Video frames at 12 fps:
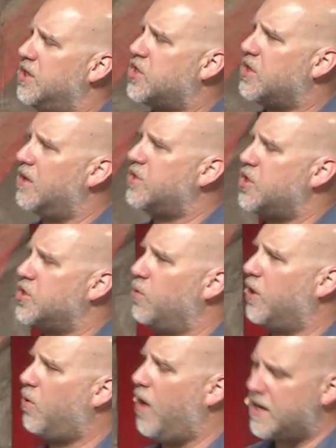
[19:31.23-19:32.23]
he starts his
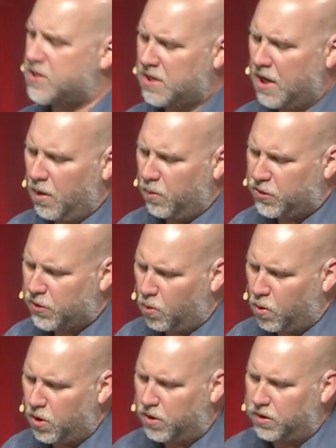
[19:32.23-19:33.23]
request with the
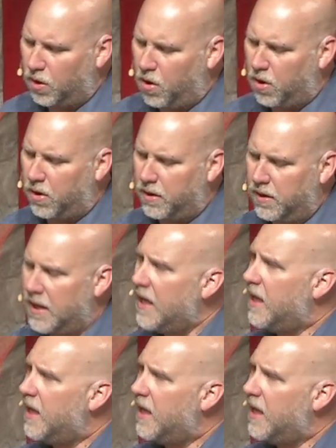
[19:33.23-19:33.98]
word Lord.